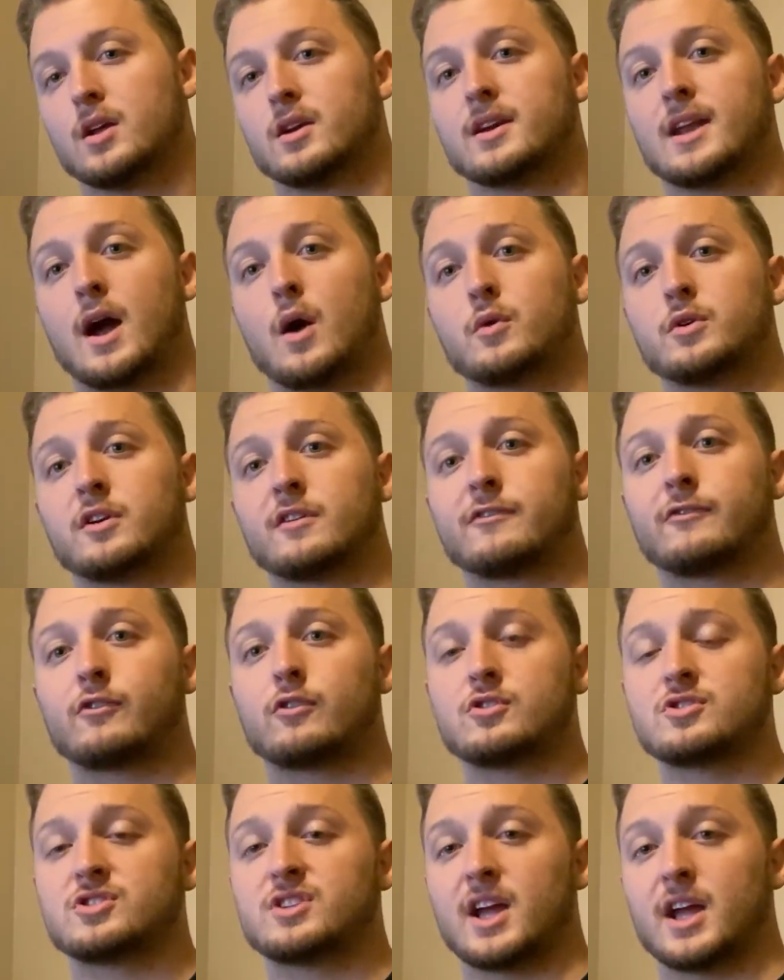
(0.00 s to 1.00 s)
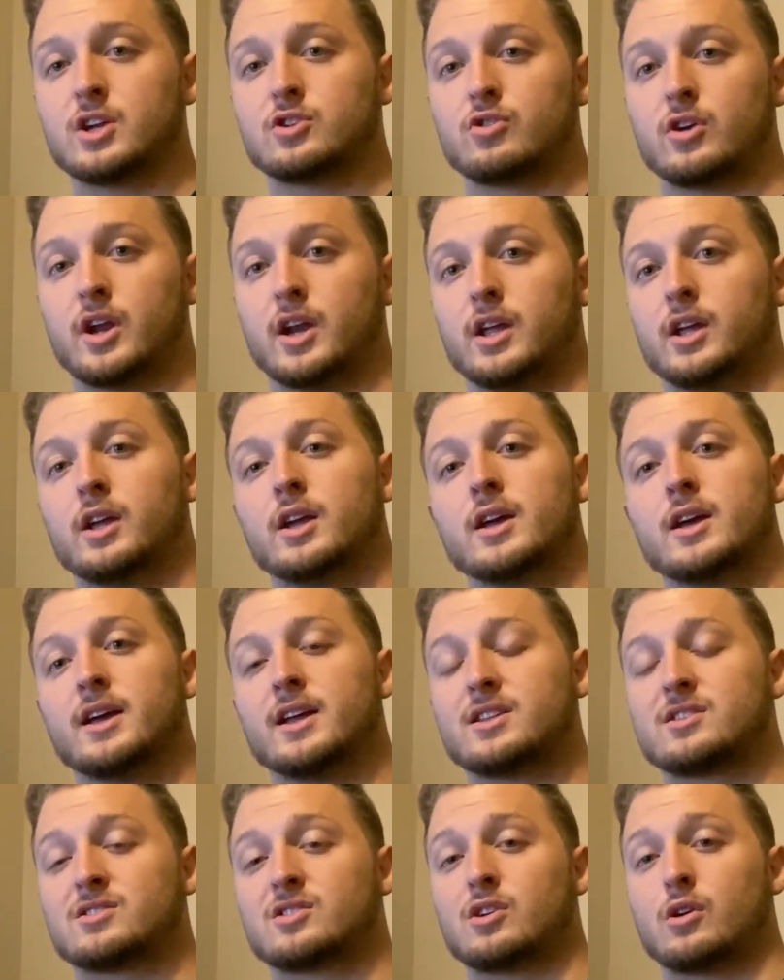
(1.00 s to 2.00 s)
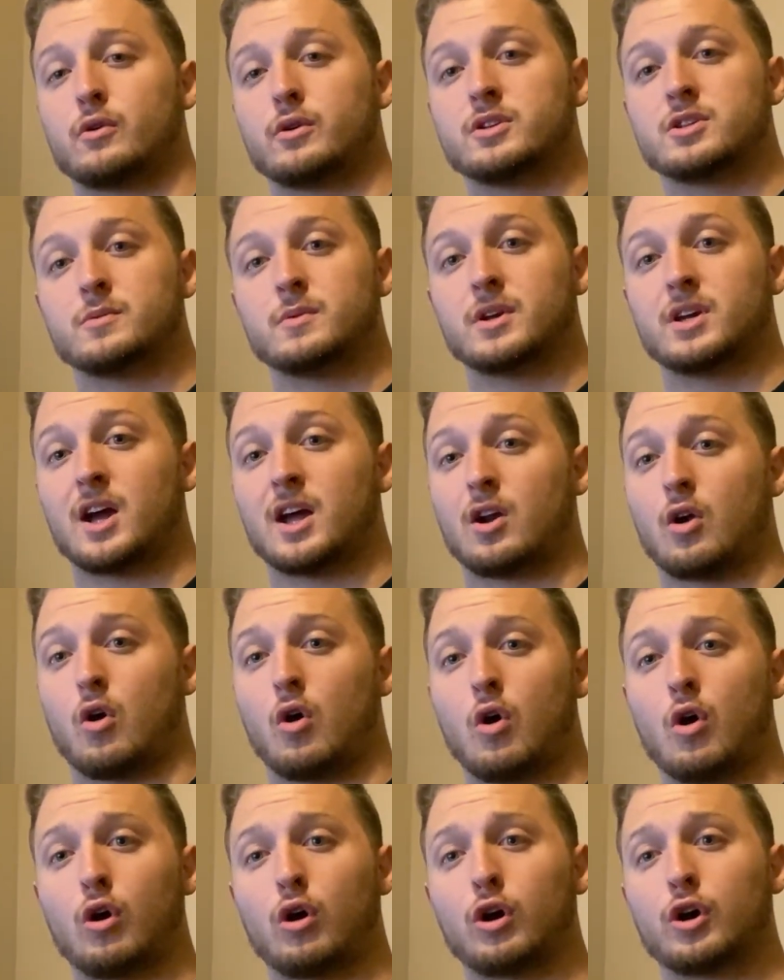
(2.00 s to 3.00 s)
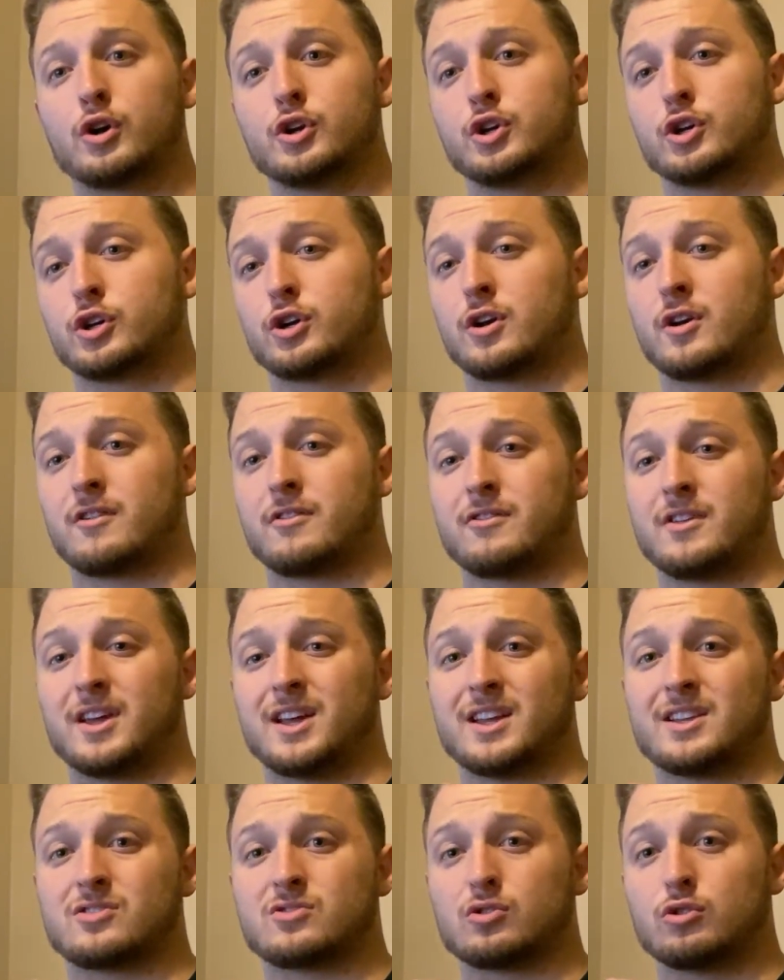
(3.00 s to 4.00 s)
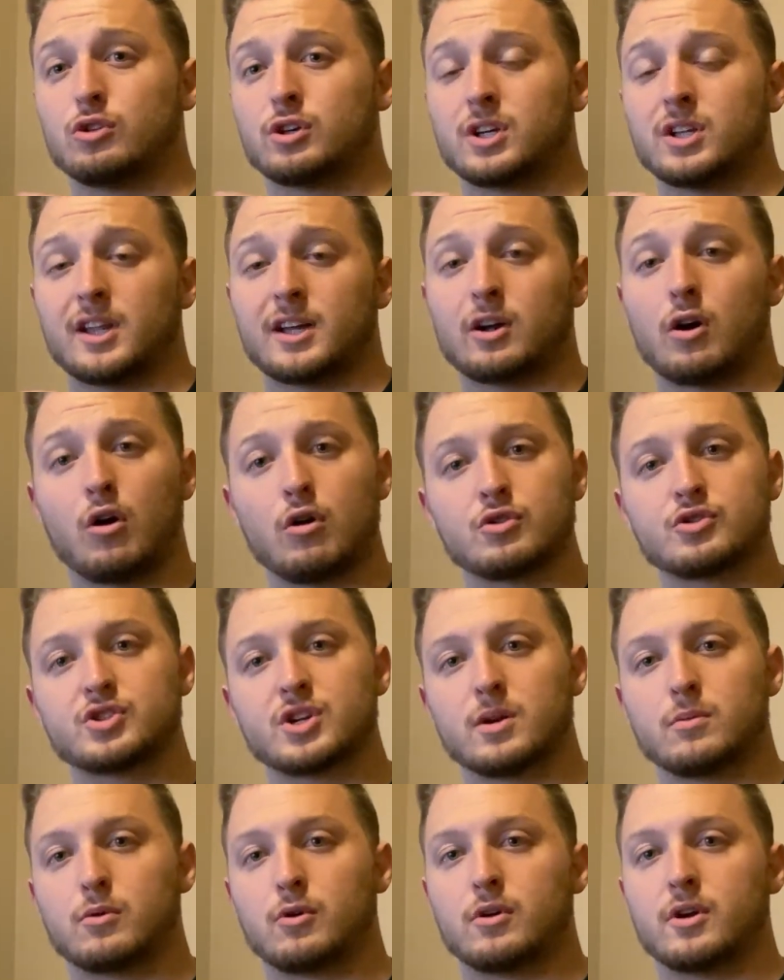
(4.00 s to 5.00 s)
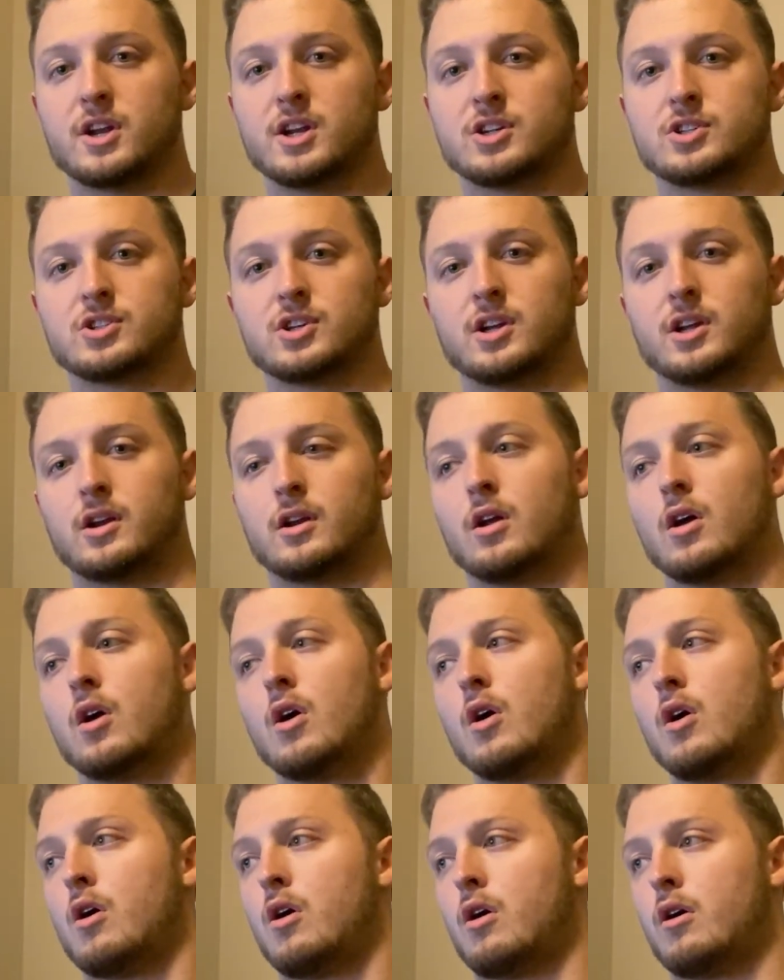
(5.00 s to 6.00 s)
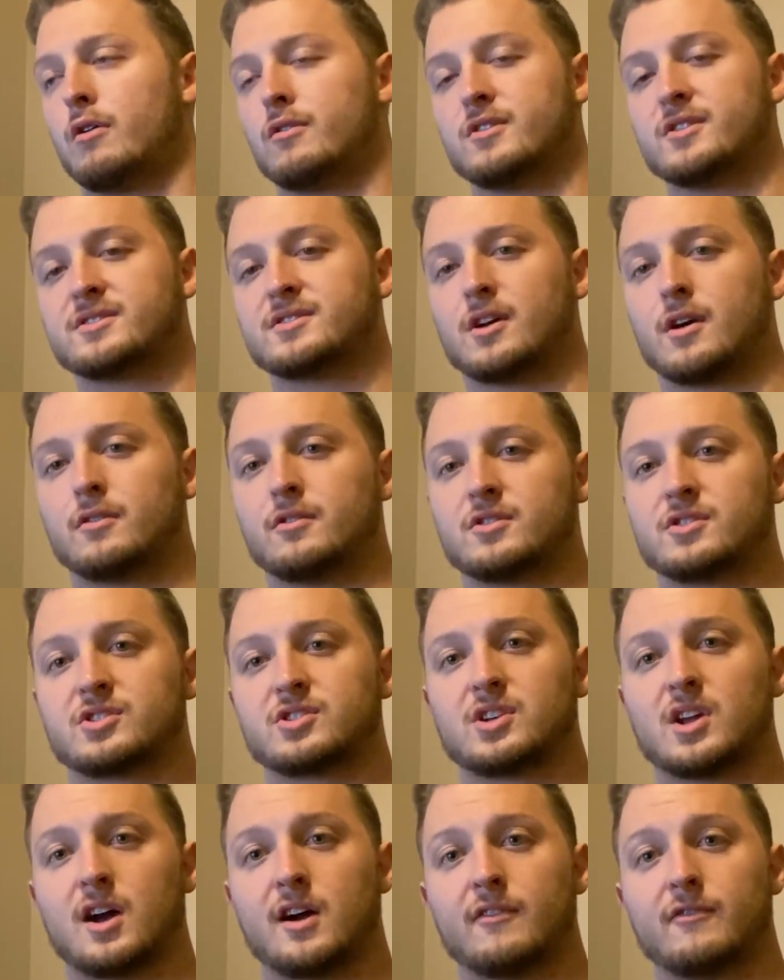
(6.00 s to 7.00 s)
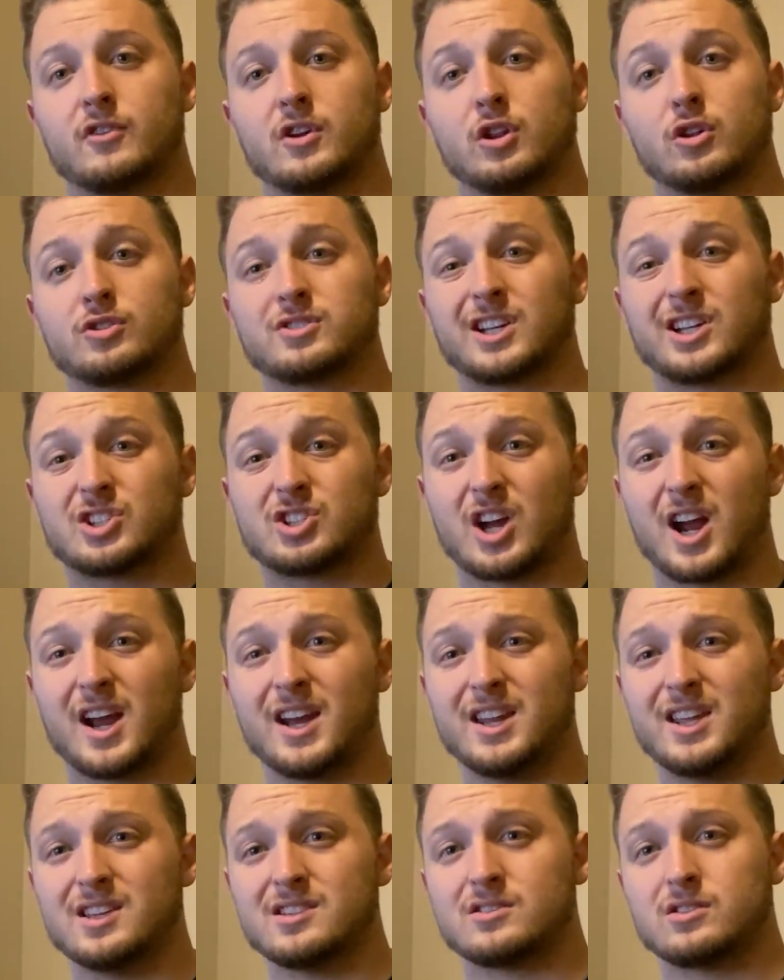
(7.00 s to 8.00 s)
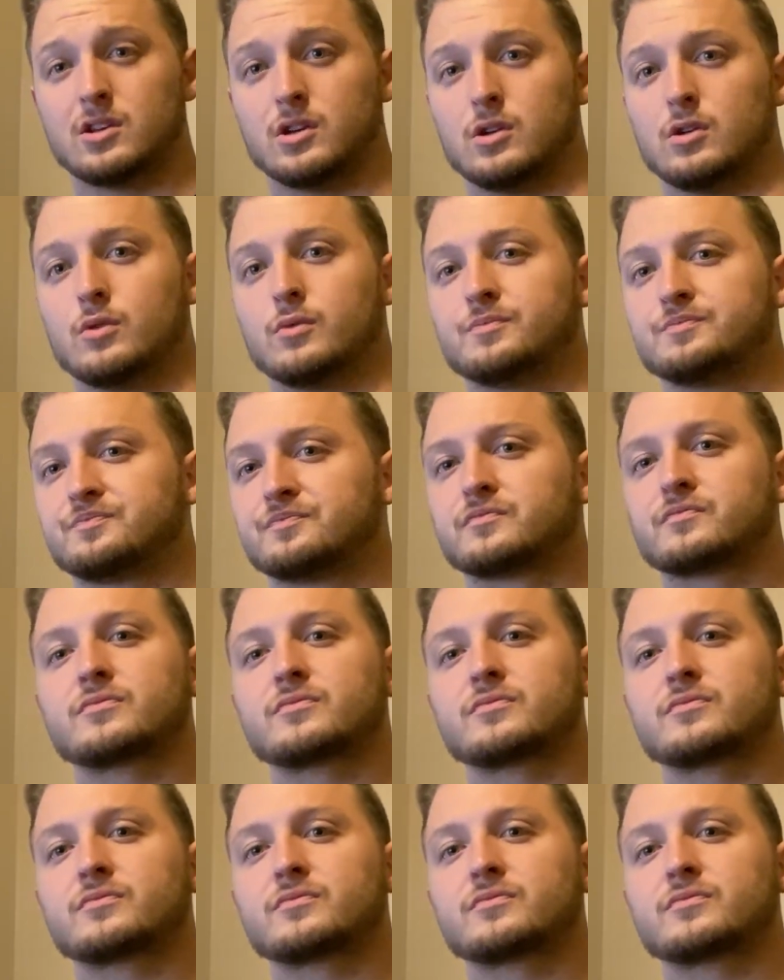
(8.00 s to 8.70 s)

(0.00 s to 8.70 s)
Now, when you're first day trading, it's going to be kind of hard. You're going to think it's looking like all gibberish and all this other stuff, and it looks like Chinese to you.